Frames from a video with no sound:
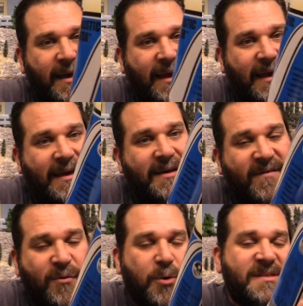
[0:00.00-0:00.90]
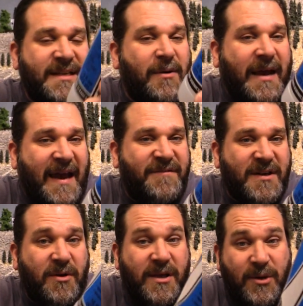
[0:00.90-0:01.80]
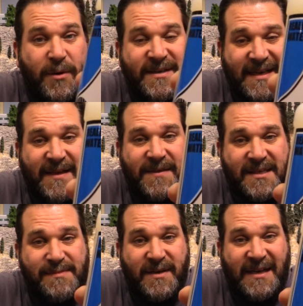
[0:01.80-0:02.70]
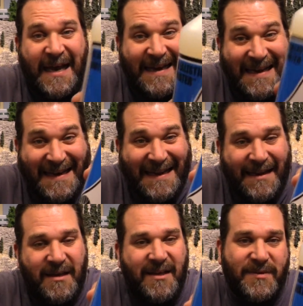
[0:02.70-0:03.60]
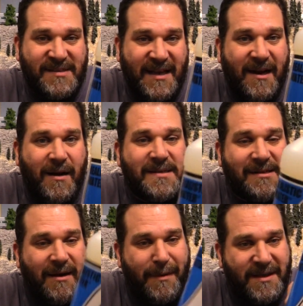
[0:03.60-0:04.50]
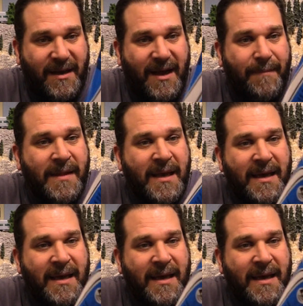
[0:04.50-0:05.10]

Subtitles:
and of course you don't have to go to York to get this, but I needed it, it was there, so I picked it up.